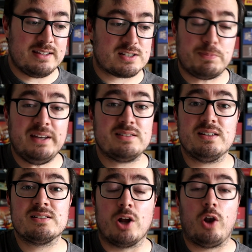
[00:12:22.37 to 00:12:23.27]

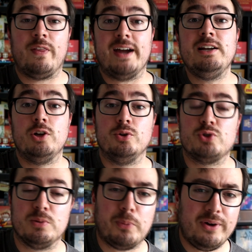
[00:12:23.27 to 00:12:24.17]
spaces, they
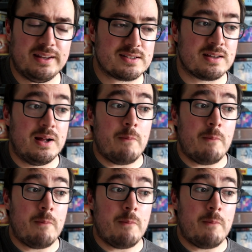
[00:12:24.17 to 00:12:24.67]
lose you points.